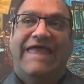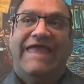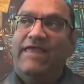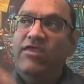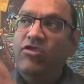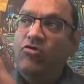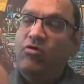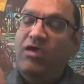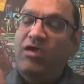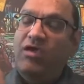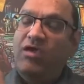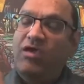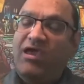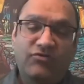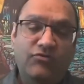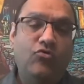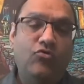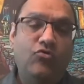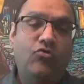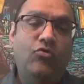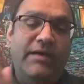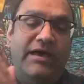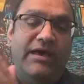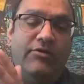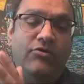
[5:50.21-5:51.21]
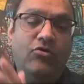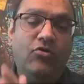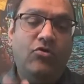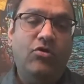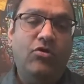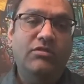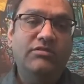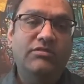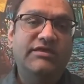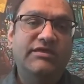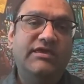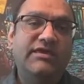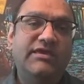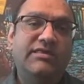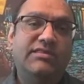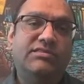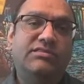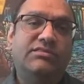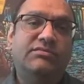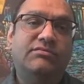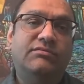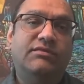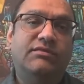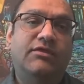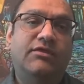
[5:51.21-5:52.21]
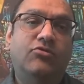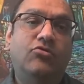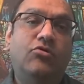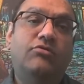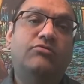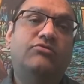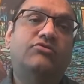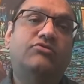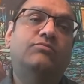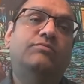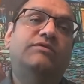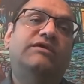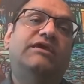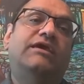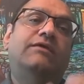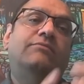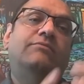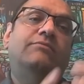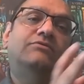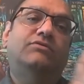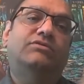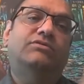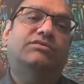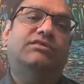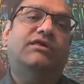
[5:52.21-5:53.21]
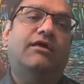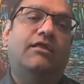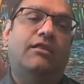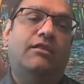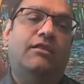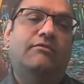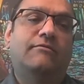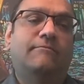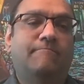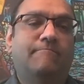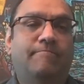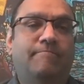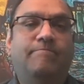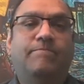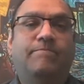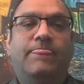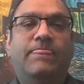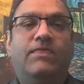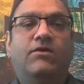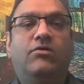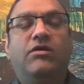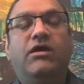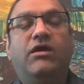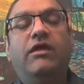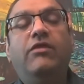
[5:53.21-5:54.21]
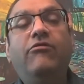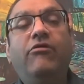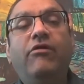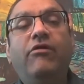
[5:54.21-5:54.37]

You have to know about all these in order to be able to sell, right?